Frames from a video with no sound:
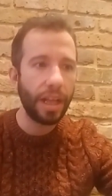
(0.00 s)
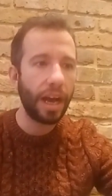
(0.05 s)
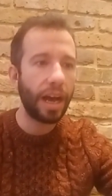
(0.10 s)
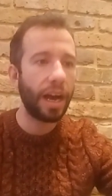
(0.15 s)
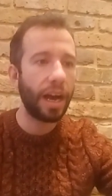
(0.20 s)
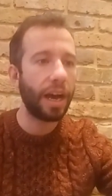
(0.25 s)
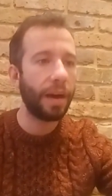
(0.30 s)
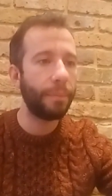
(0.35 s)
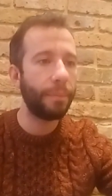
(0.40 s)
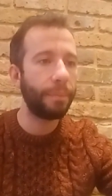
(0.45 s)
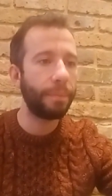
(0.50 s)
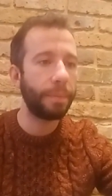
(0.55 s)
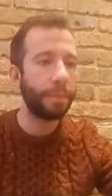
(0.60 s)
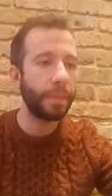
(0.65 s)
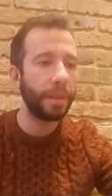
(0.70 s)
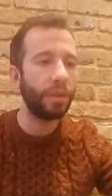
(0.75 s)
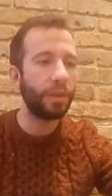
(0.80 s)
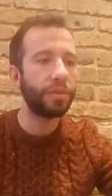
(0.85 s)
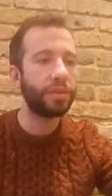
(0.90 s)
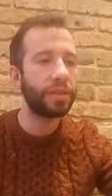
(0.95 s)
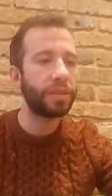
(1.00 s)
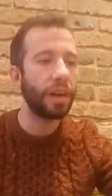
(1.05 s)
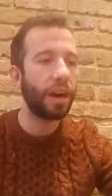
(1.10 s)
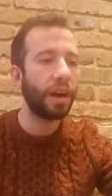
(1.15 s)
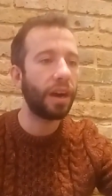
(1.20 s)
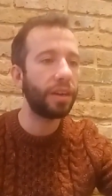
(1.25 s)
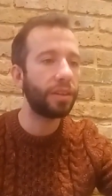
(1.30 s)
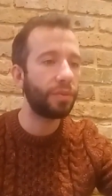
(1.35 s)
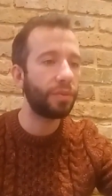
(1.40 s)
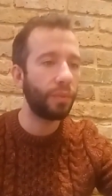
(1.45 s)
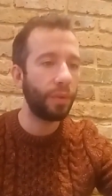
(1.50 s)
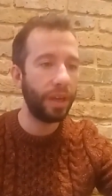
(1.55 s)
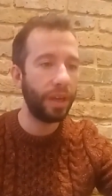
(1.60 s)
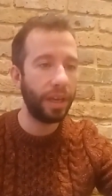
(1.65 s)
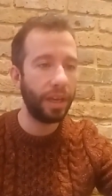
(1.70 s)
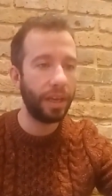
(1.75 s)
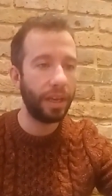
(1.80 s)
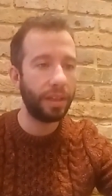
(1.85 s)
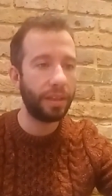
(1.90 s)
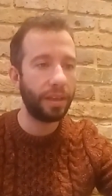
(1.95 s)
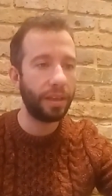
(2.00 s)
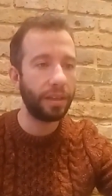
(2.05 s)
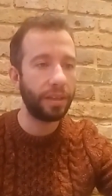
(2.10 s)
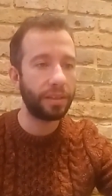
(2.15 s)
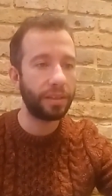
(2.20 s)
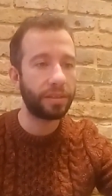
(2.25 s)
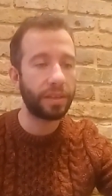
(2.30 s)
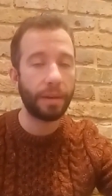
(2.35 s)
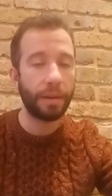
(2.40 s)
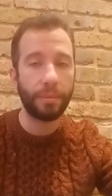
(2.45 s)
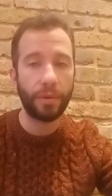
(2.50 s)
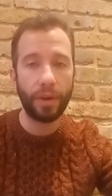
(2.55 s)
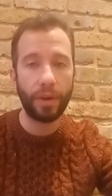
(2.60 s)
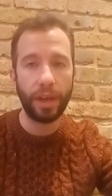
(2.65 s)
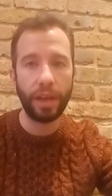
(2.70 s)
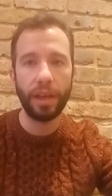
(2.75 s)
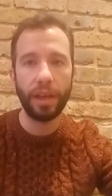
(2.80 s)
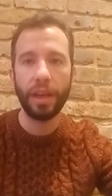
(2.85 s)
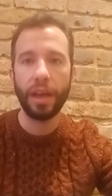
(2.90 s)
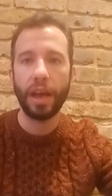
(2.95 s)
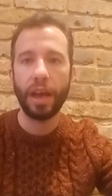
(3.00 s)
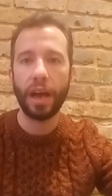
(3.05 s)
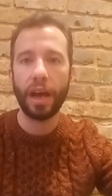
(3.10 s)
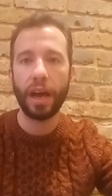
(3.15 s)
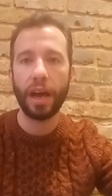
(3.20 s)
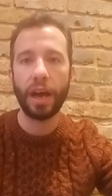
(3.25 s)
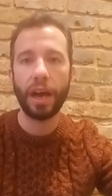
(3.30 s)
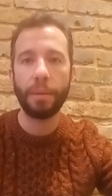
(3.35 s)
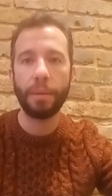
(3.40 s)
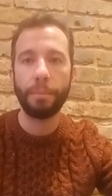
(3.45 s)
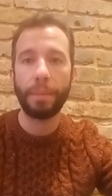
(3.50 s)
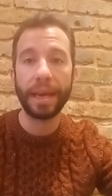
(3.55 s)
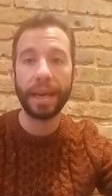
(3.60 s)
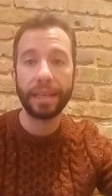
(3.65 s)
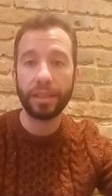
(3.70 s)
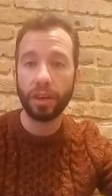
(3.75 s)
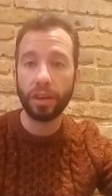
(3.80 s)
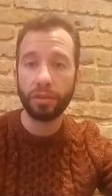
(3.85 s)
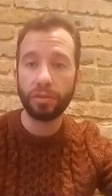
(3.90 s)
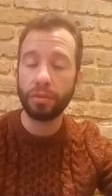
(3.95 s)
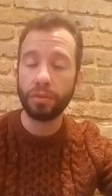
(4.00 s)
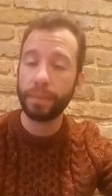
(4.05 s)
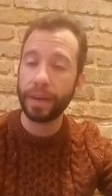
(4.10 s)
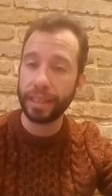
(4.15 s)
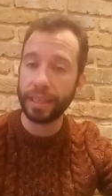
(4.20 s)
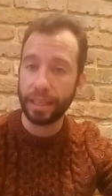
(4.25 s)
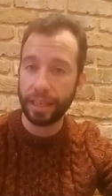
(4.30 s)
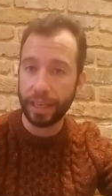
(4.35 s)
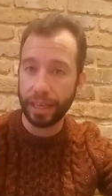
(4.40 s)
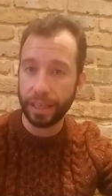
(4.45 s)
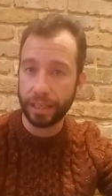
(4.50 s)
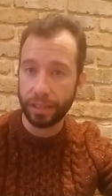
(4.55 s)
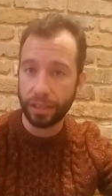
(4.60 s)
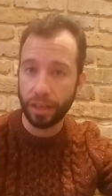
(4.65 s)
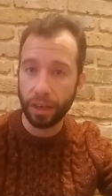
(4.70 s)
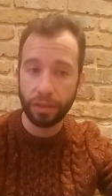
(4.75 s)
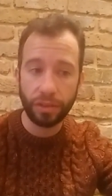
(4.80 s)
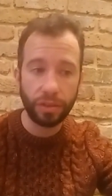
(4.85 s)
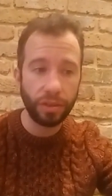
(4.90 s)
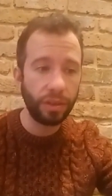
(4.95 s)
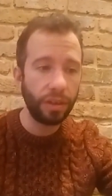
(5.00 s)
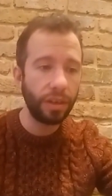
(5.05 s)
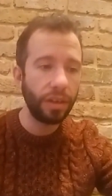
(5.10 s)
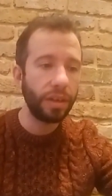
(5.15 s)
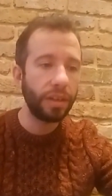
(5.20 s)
Um, you start with the, the summary uh, by a doctor, by a dedicated doctor.